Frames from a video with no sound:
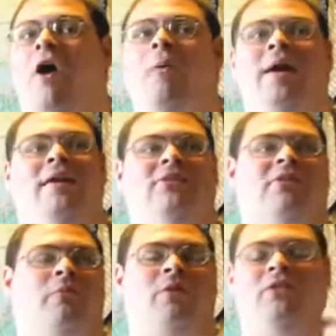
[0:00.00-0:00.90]
always
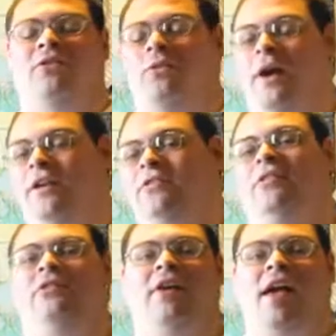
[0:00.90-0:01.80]
something so nice
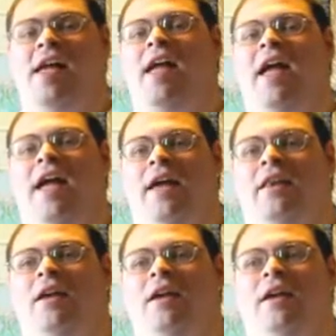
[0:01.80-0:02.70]
to say,
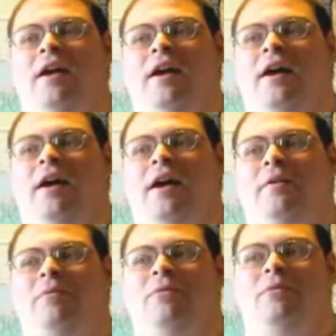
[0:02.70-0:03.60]
and
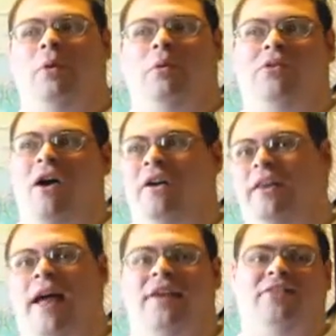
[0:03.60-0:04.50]
uh, we were
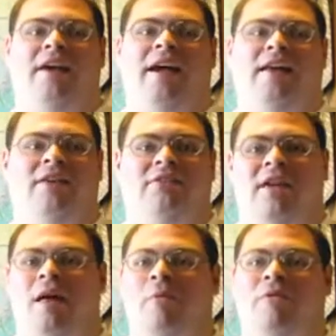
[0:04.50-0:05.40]
talking last night, and he
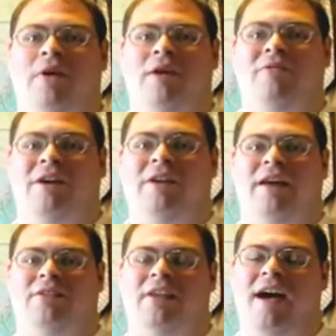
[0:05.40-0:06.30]
said, I'm a very, very
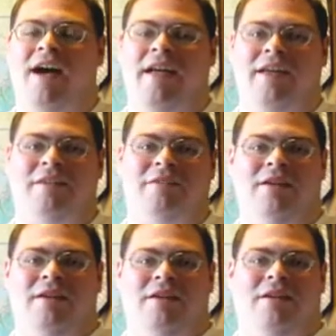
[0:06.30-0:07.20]
nice guy, and,
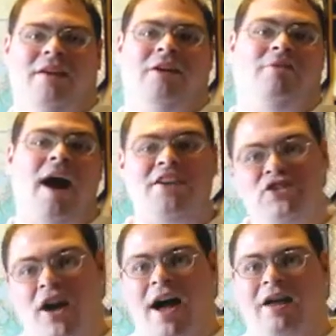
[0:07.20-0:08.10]
you know, I
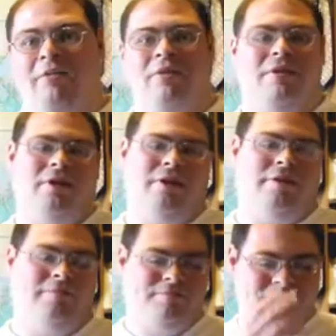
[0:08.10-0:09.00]
try.
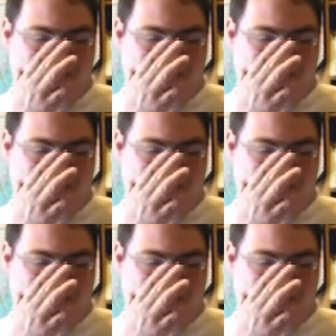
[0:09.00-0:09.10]
Um,